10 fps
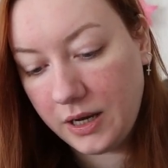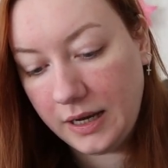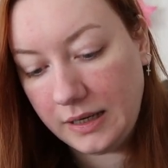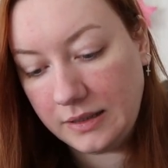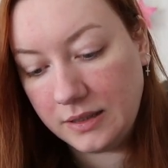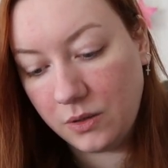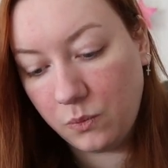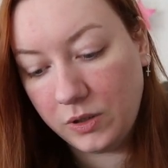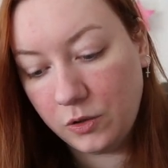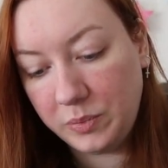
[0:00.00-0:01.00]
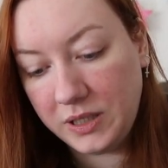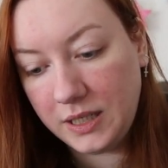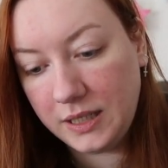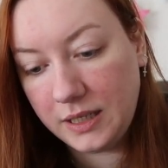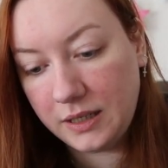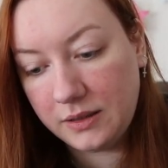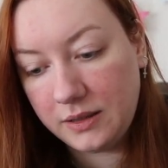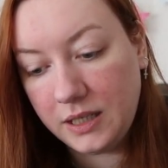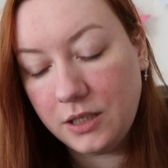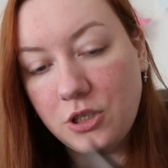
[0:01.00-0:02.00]
and
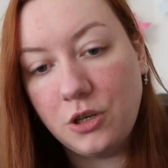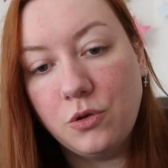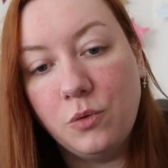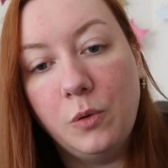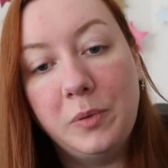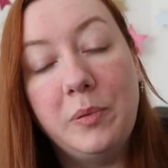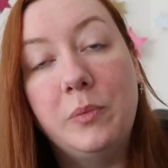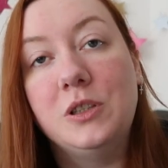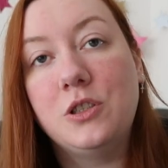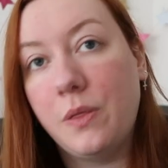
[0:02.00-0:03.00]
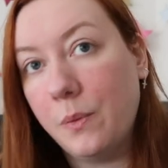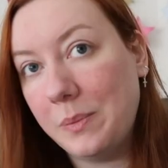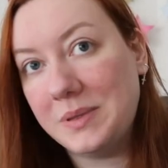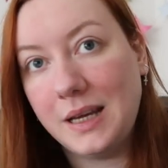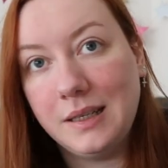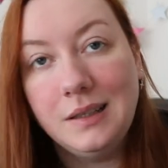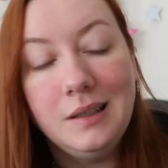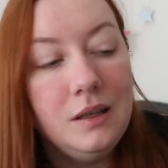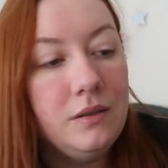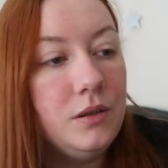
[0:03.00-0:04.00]
the schedule will be published on the website a
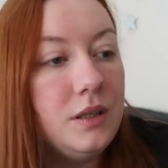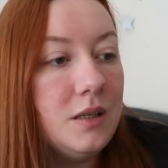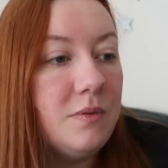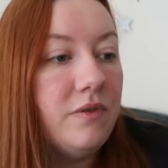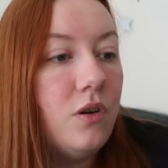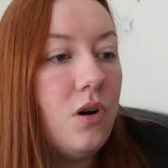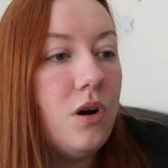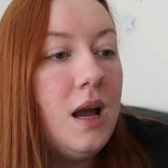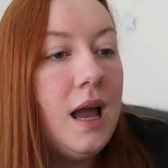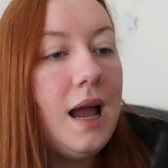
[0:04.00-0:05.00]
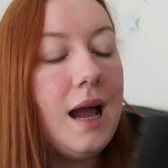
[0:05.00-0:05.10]
few days before.